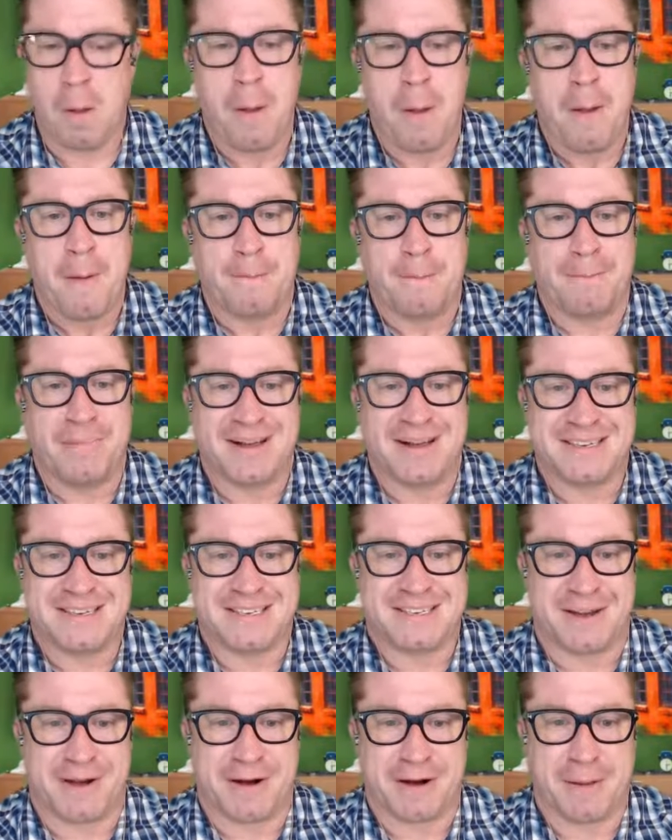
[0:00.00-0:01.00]
but to
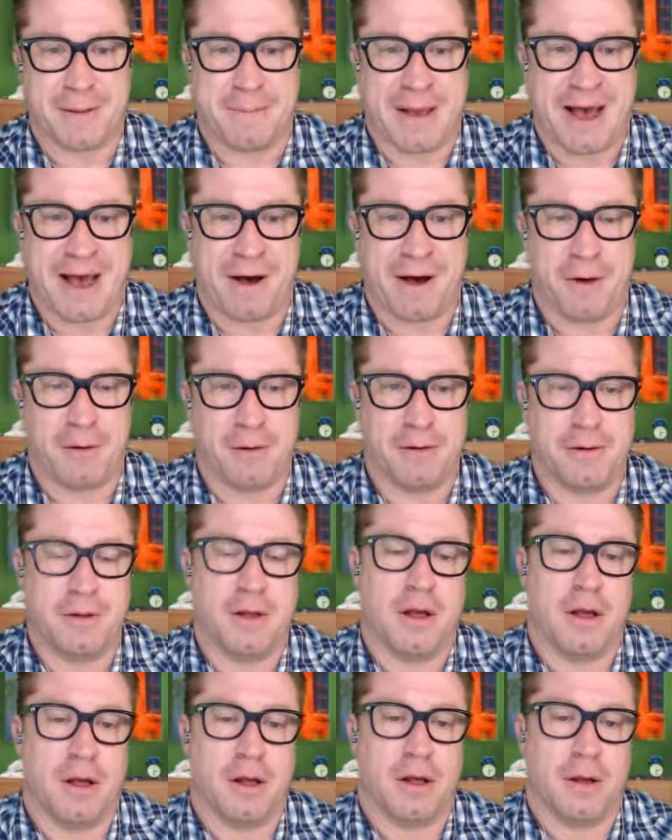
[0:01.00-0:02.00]
talk about
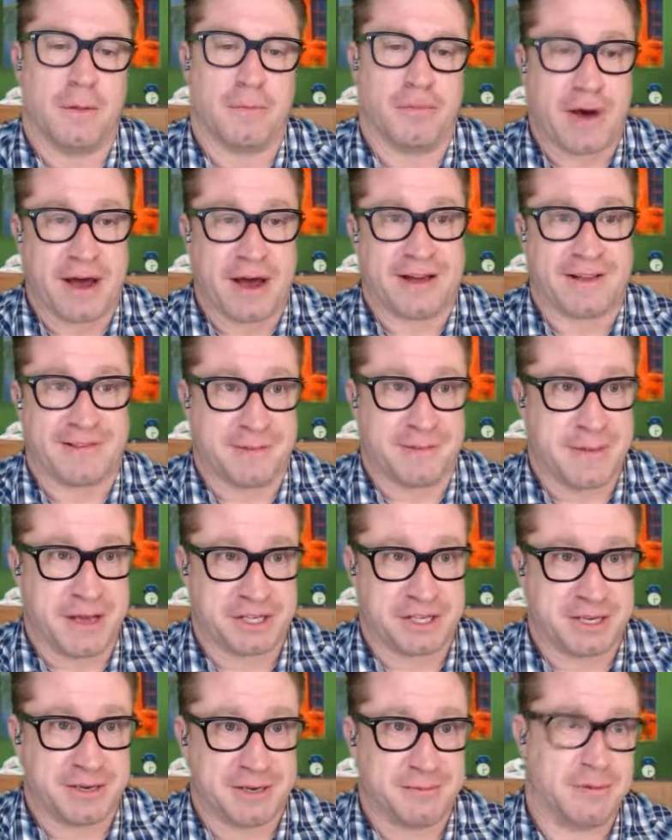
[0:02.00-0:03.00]
product
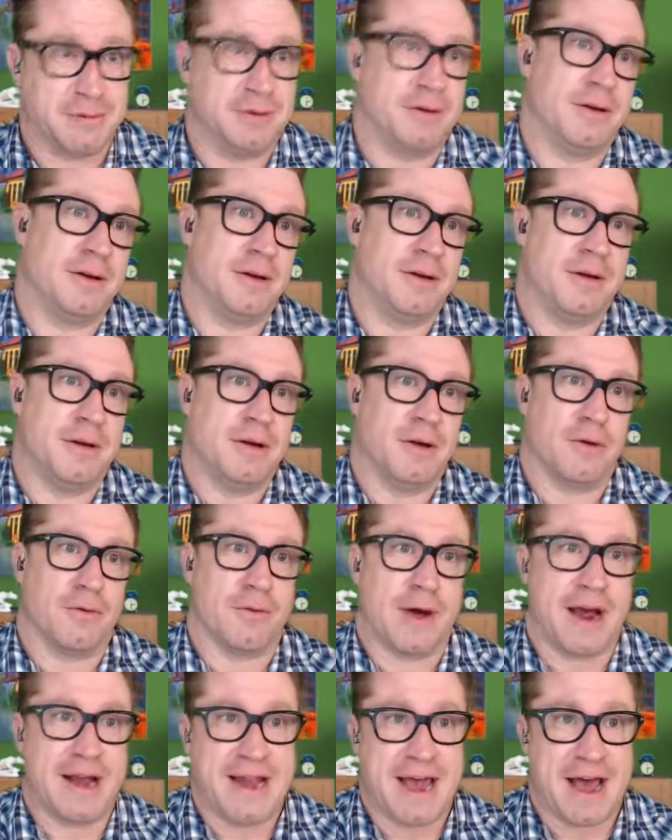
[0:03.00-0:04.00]
submission.
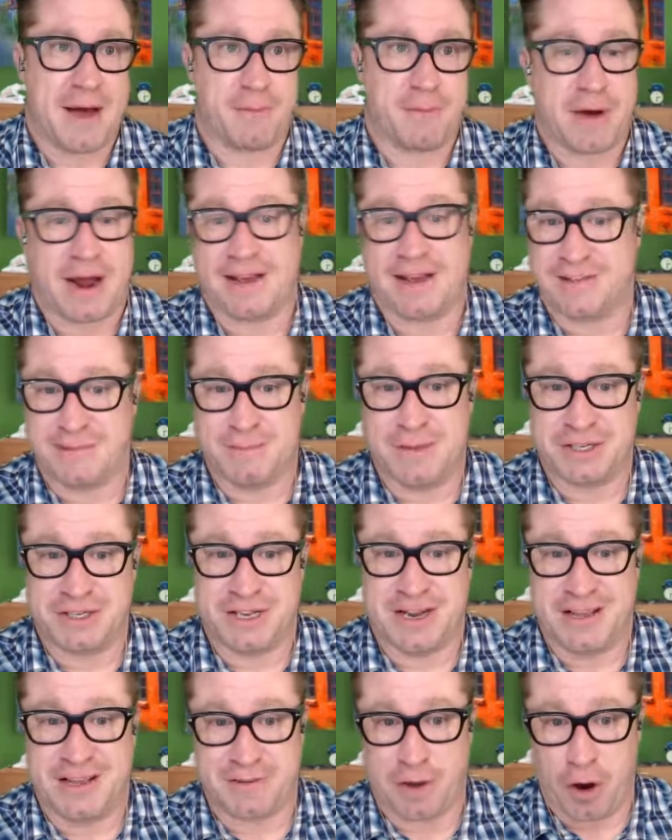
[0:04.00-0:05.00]
Right now, product submission
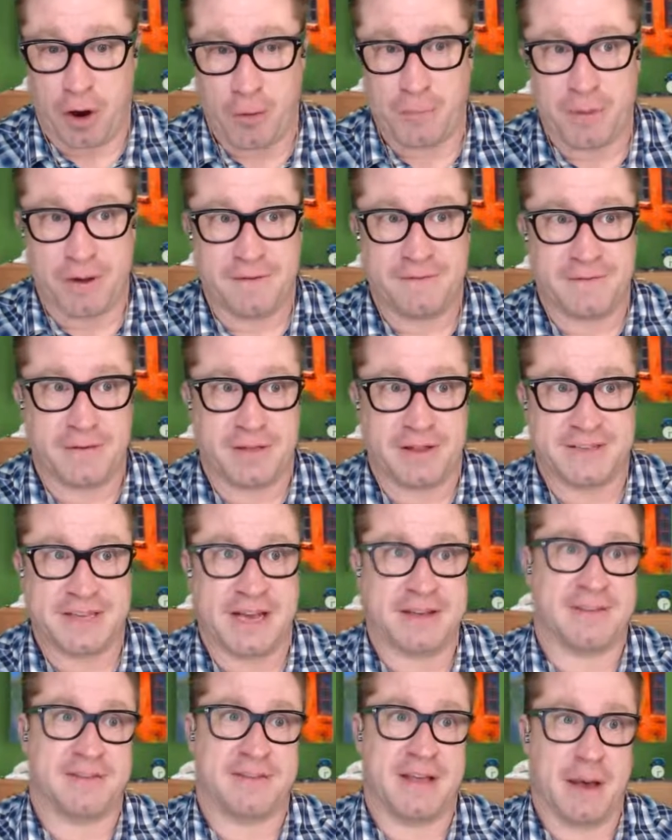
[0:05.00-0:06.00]
is open for the
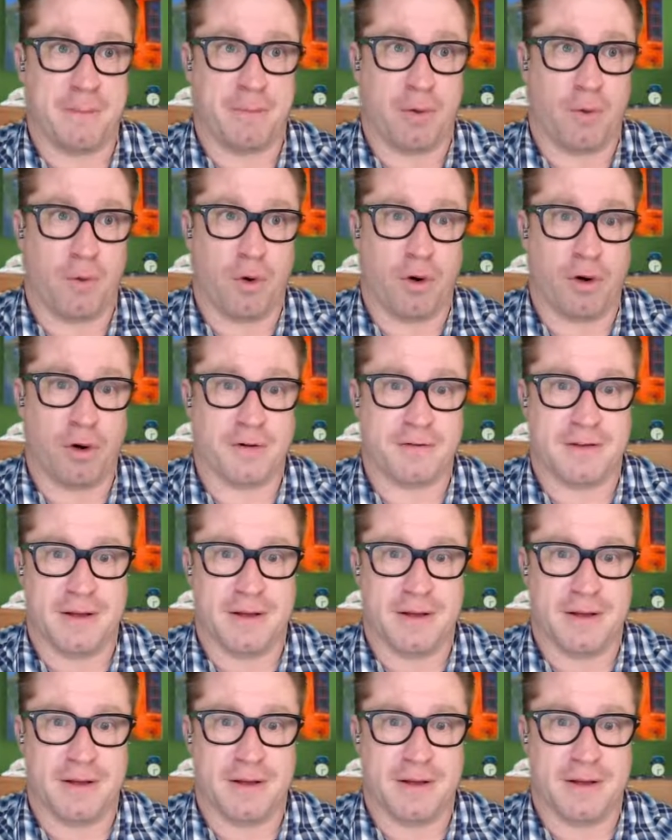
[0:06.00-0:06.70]
Texas Hemp Awards.